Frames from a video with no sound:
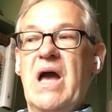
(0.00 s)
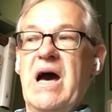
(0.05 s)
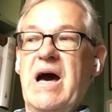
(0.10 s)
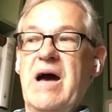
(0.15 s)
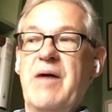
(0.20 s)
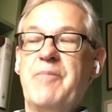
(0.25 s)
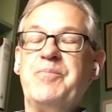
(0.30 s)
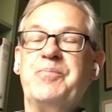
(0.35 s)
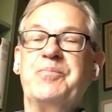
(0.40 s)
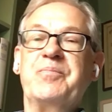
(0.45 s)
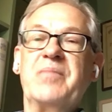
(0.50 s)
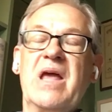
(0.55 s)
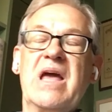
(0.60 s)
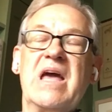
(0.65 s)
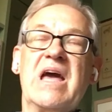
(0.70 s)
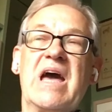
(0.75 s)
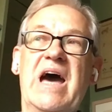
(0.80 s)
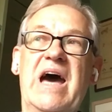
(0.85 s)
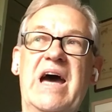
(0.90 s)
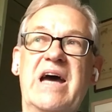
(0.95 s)
um,
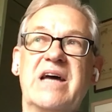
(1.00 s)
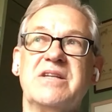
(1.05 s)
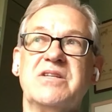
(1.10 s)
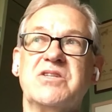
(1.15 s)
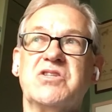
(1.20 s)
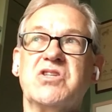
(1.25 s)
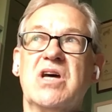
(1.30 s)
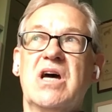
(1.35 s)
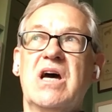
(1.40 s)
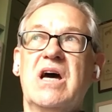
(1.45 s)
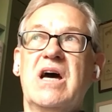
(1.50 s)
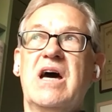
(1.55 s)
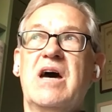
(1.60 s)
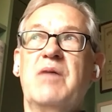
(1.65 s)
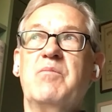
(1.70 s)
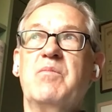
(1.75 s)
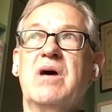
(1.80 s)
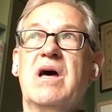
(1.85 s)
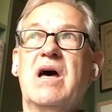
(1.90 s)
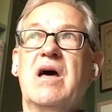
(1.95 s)
and
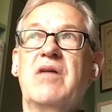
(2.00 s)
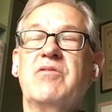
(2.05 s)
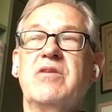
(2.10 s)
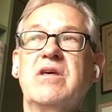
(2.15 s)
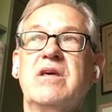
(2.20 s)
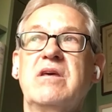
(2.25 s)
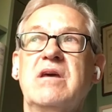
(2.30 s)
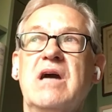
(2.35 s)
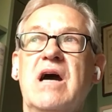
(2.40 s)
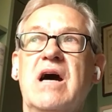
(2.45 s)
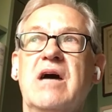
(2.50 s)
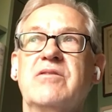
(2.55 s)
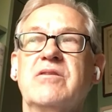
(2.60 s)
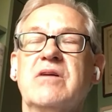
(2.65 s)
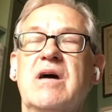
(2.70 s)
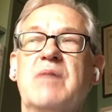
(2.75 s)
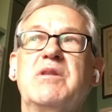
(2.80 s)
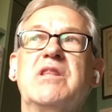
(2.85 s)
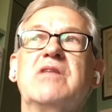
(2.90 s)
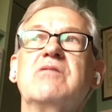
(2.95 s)
um, the
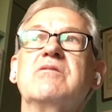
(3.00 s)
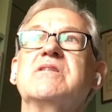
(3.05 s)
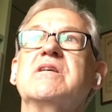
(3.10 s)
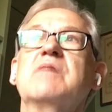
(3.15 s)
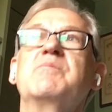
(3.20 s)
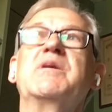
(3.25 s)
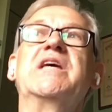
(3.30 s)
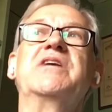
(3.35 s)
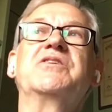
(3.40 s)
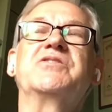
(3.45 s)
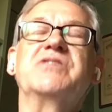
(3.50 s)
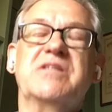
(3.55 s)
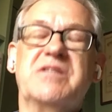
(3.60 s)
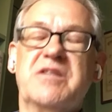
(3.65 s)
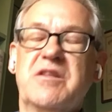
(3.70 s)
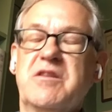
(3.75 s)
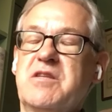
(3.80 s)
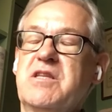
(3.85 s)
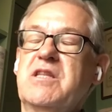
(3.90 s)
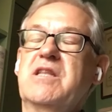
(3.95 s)
other, I mean, there are so many
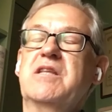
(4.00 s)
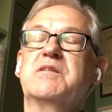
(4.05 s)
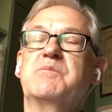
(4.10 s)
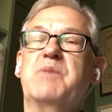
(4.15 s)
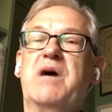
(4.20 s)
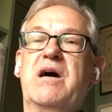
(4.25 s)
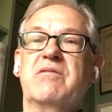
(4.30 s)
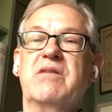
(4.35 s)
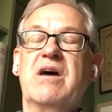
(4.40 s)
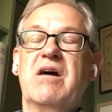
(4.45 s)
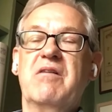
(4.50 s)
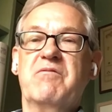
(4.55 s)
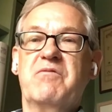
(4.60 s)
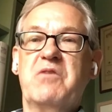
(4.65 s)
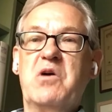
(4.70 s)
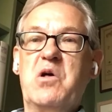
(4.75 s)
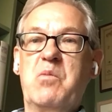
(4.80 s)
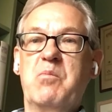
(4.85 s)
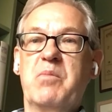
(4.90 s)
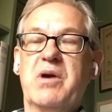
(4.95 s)
interesting things about that
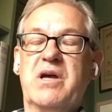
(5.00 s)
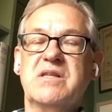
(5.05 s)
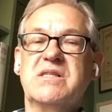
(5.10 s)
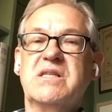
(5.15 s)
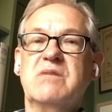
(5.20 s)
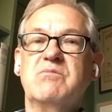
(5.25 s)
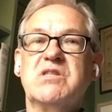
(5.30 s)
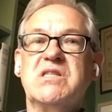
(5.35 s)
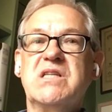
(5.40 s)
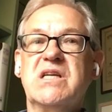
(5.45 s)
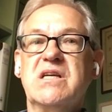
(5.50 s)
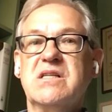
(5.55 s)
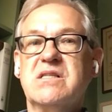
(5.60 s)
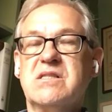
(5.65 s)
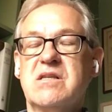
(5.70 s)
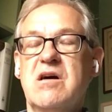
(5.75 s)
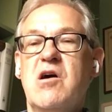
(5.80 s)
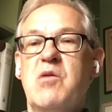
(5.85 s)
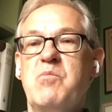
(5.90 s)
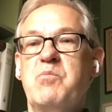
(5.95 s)
film because it was an
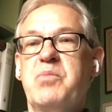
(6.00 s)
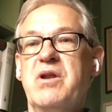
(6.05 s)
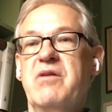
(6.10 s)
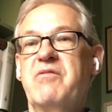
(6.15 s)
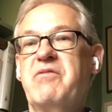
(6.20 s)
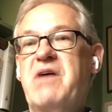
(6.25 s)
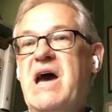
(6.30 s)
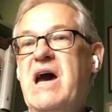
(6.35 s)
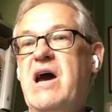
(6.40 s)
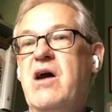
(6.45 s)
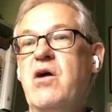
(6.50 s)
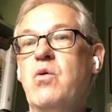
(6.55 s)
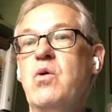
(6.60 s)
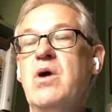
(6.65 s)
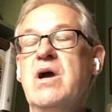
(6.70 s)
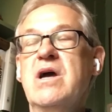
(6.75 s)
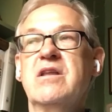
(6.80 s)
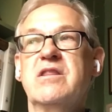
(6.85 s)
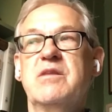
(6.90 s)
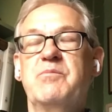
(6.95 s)
example of how
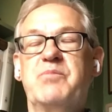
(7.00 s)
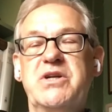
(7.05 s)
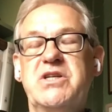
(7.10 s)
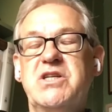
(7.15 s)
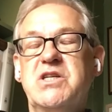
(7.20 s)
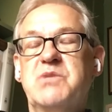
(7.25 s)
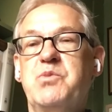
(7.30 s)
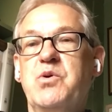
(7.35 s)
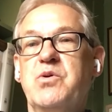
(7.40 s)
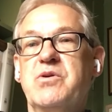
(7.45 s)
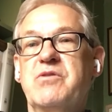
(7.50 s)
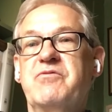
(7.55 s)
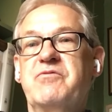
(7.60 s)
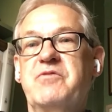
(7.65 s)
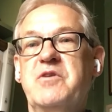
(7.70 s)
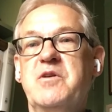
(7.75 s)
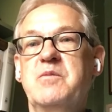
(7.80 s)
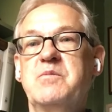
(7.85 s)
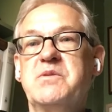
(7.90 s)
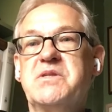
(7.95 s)
the British Board of
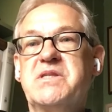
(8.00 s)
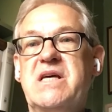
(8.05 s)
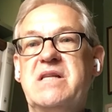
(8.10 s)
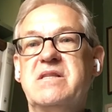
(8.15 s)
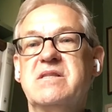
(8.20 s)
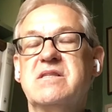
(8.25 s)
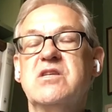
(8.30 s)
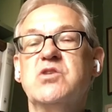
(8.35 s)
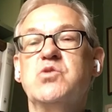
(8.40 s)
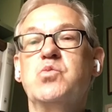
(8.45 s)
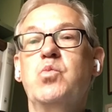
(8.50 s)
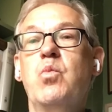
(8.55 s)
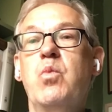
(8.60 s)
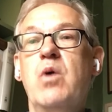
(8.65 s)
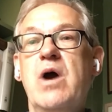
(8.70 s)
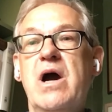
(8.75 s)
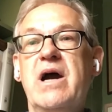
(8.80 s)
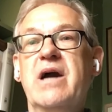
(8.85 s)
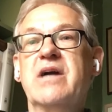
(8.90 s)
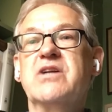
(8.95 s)
Film Censors
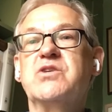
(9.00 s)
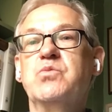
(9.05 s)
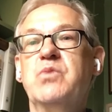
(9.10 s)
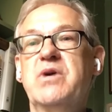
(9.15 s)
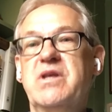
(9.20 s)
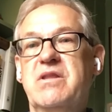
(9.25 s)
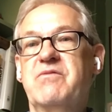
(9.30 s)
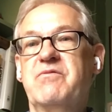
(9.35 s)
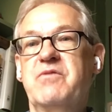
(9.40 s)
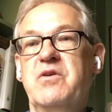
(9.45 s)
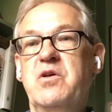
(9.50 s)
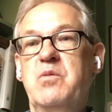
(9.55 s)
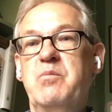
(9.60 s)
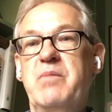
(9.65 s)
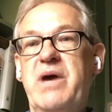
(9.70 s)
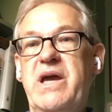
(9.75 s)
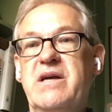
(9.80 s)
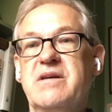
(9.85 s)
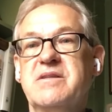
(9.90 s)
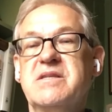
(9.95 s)
worked with
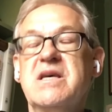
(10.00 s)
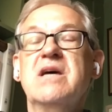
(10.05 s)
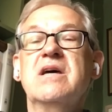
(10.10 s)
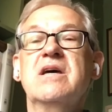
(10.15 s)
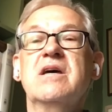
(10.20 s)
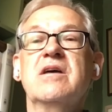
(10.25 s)
filmmakers.